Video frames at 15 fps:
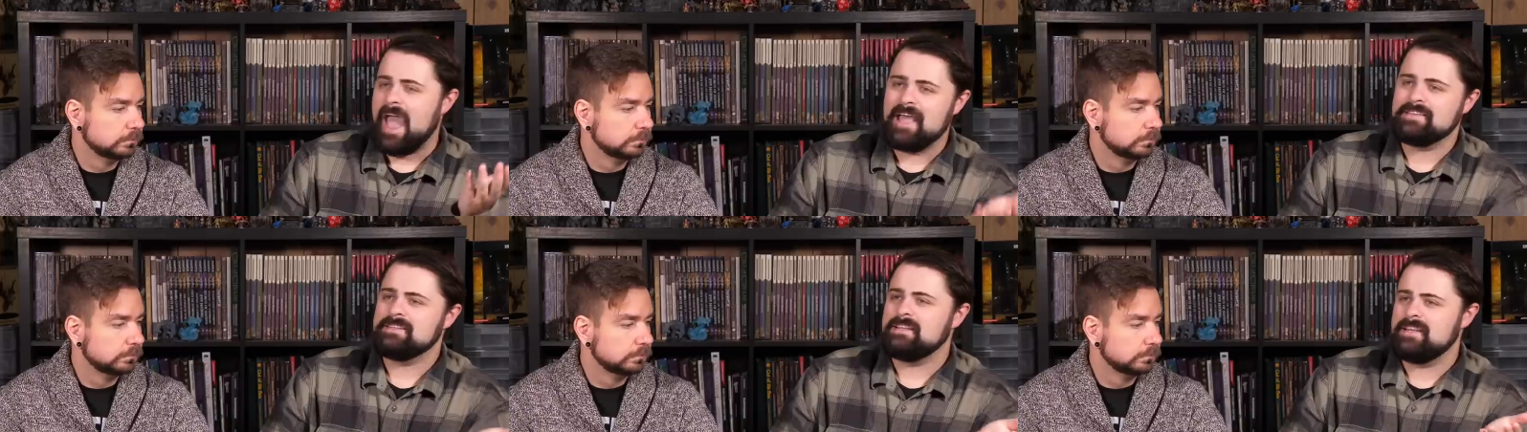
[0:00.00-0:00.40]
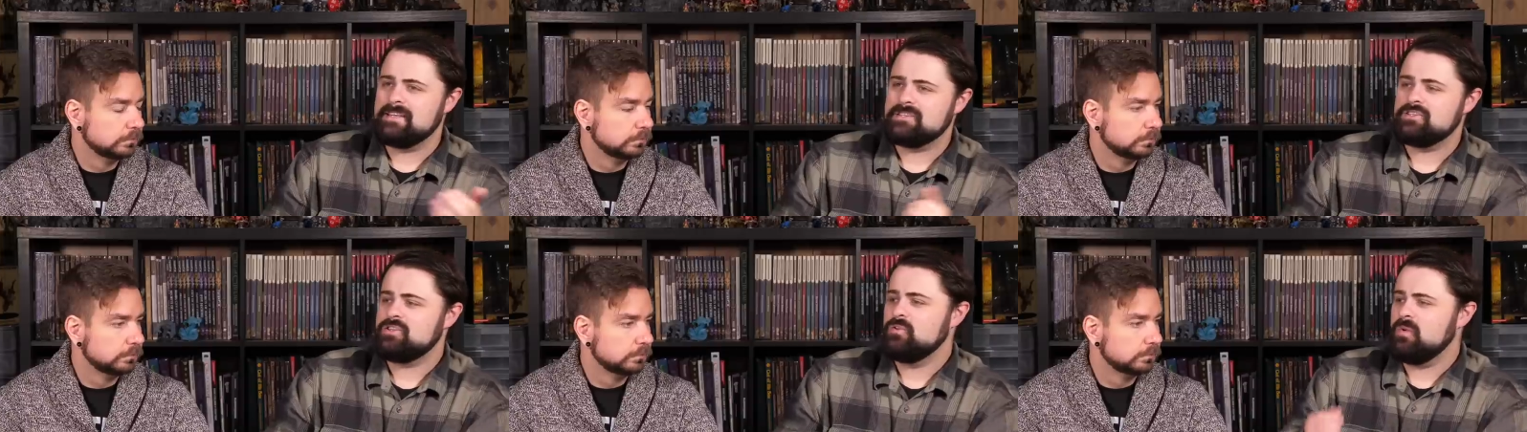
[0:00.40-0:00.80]
Speaker 1: as it
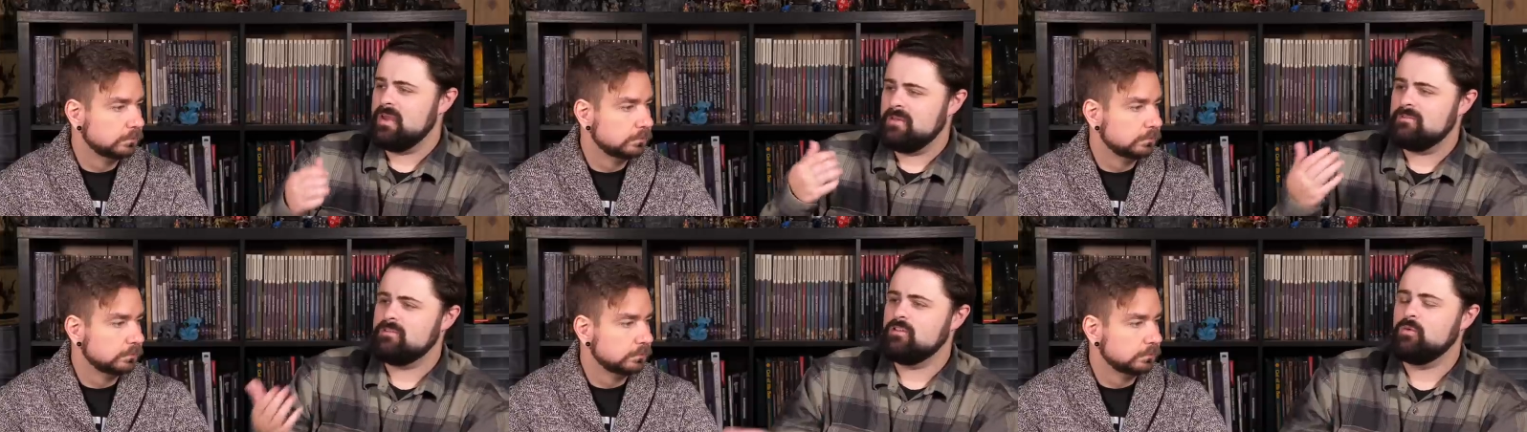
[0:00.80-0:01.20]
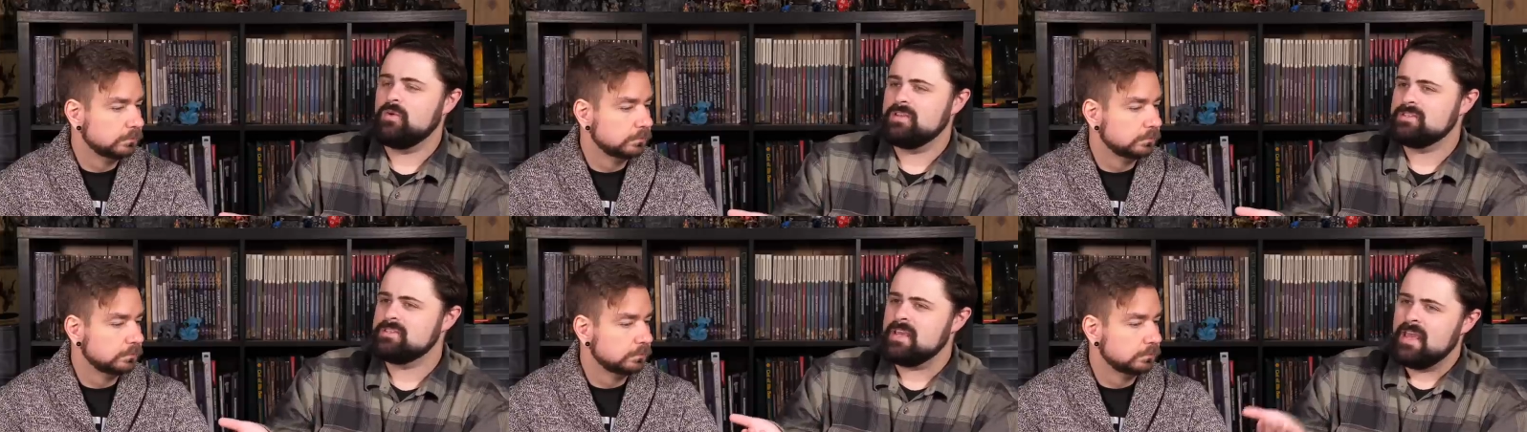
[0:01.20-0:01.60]
is to
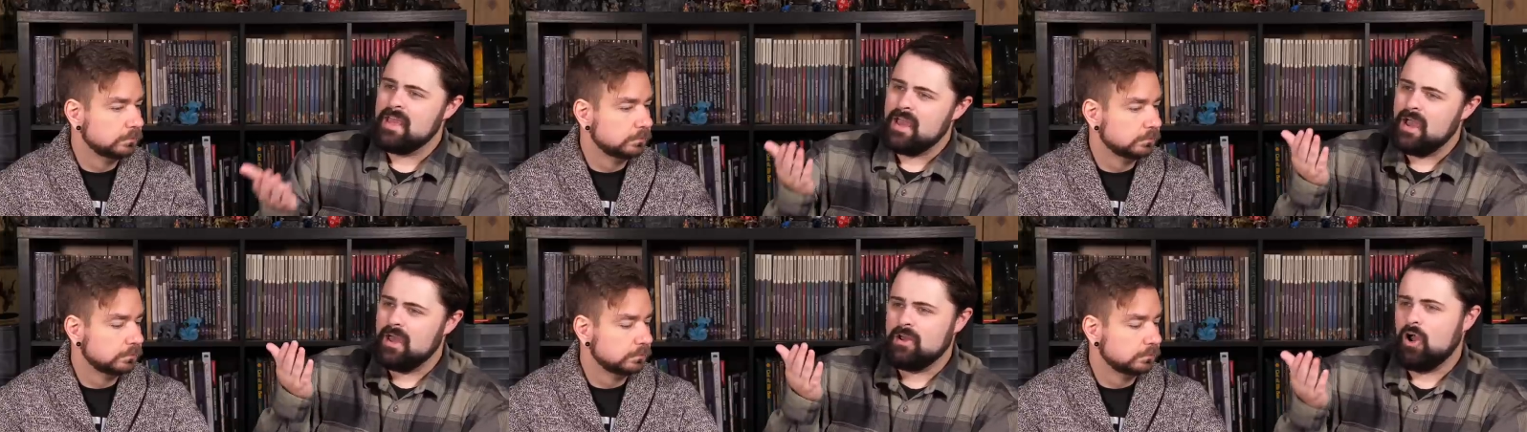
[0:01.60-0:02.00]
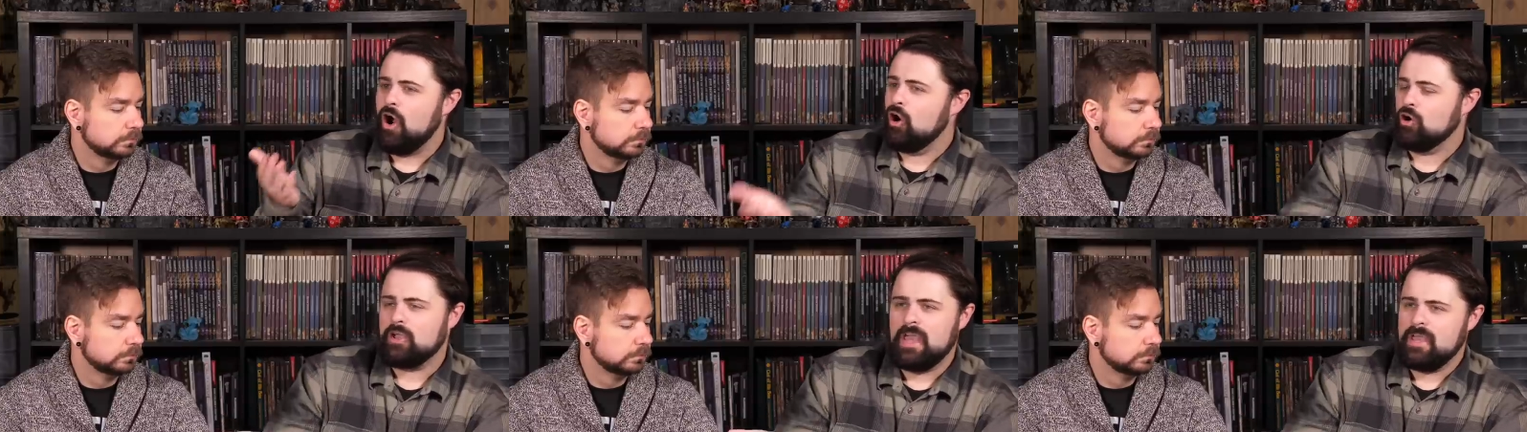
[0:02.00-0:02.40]
influence an
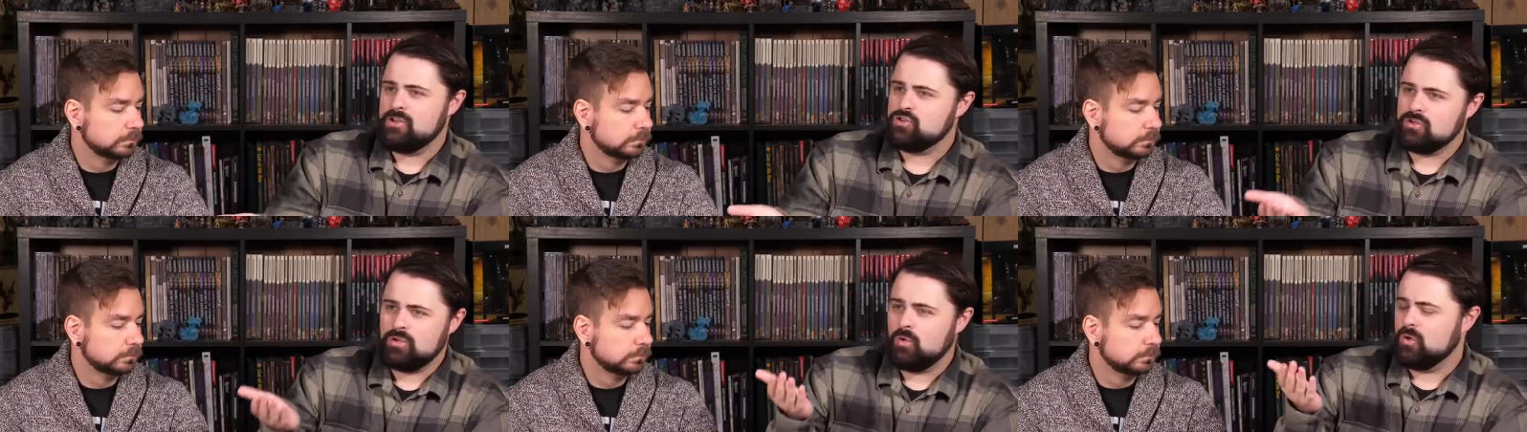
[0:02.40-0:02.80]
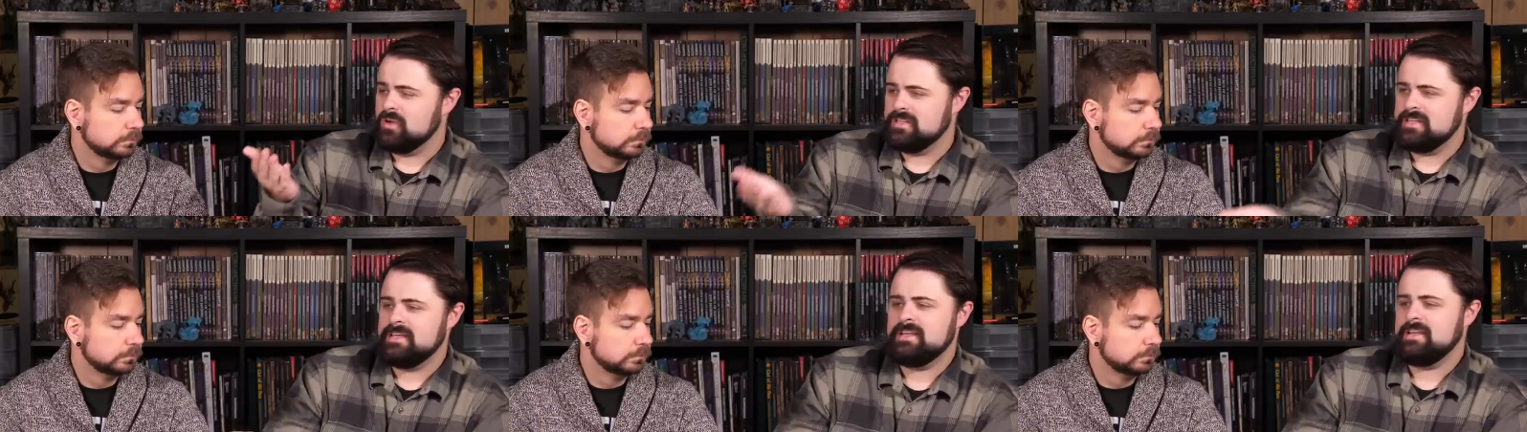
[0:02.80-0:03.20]
archangel
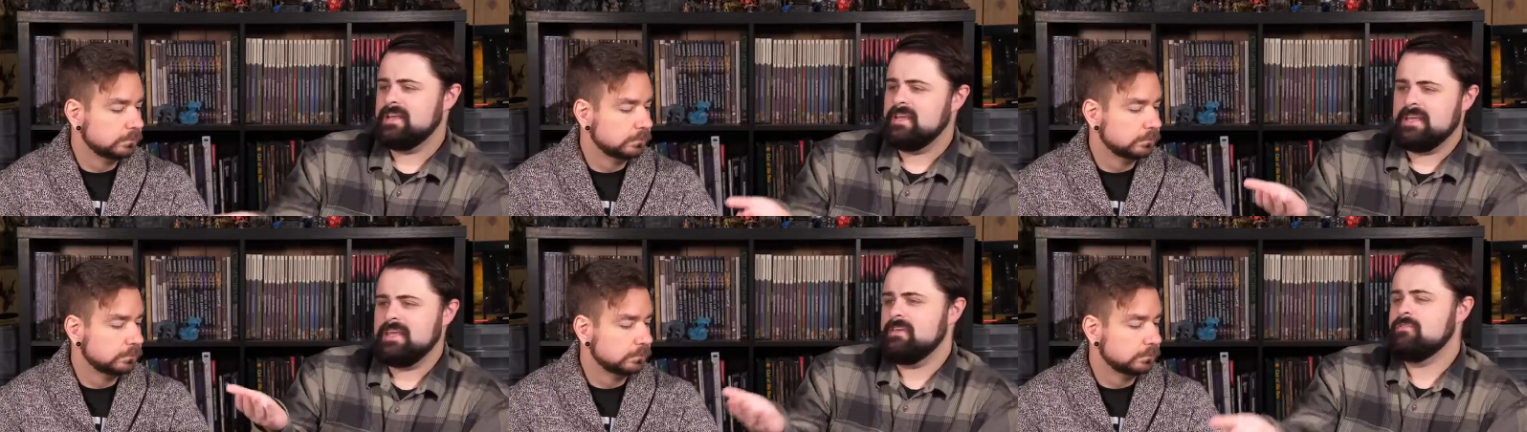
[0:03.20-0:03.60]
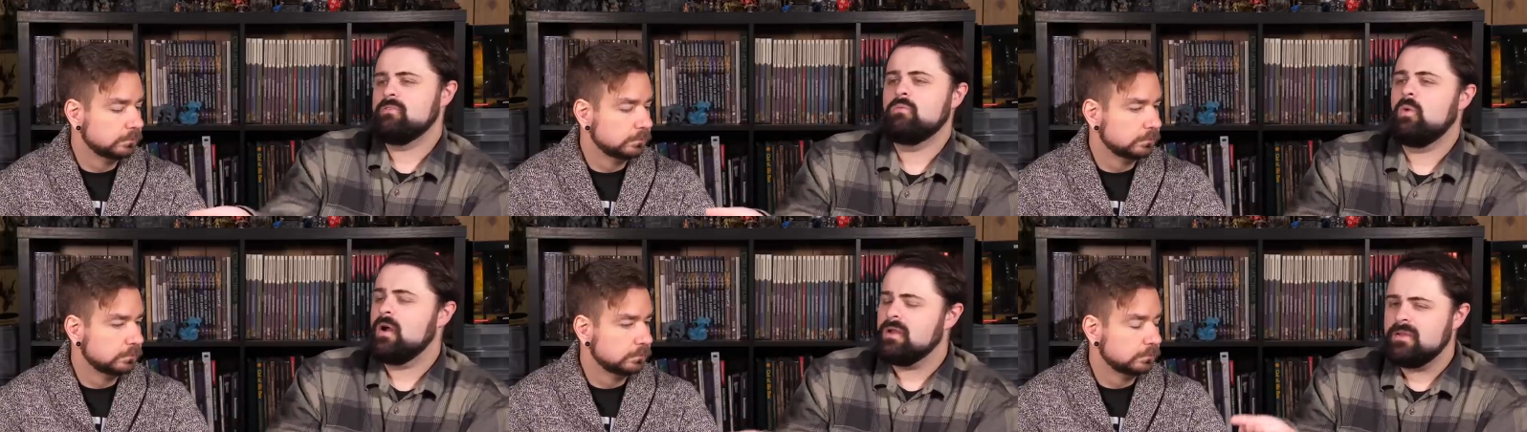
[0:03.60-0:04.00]
or a deity,
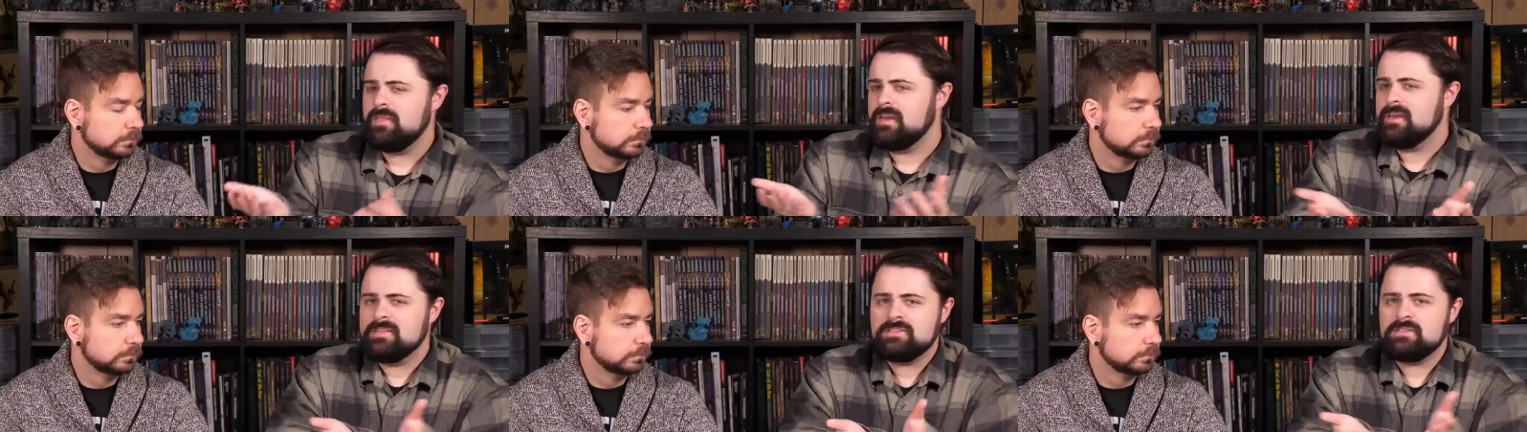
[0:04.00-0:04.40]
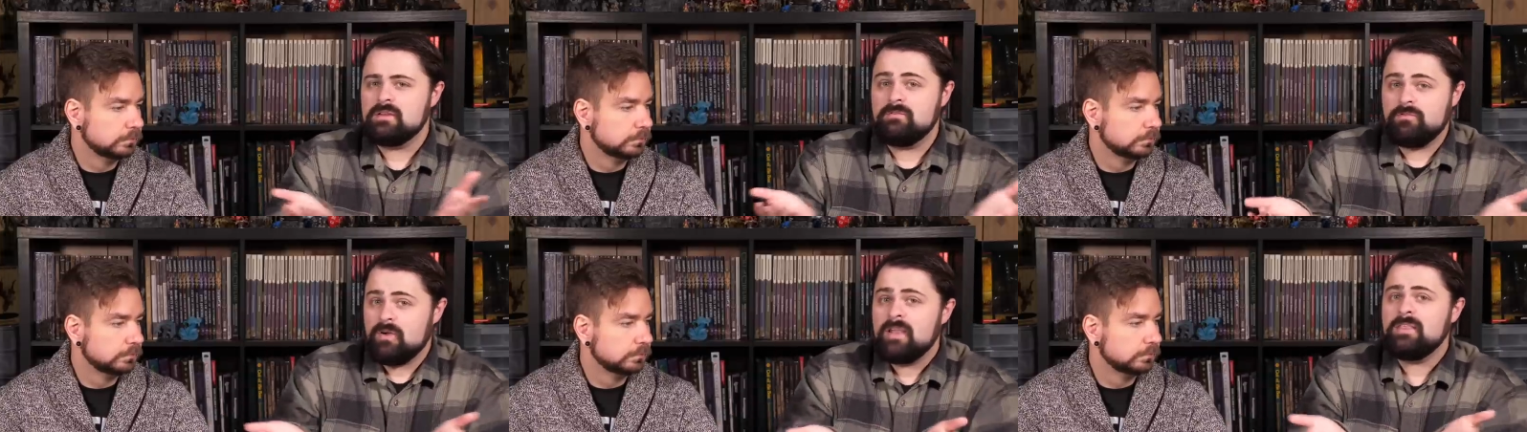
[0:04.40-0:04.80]
even one that
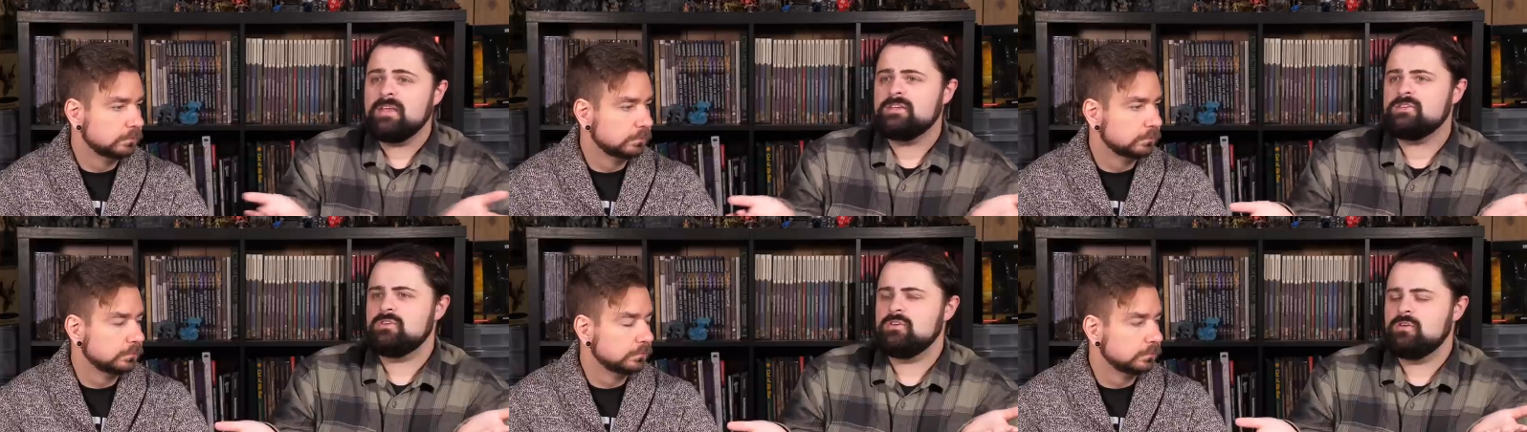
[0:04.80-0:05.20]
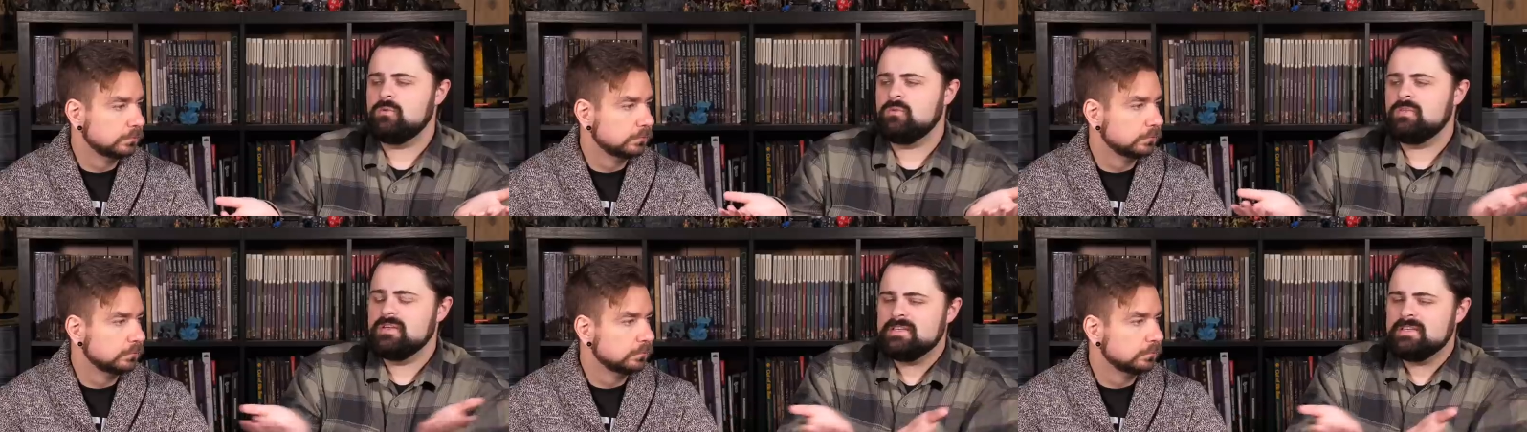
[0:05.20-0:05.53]
is friendly to you.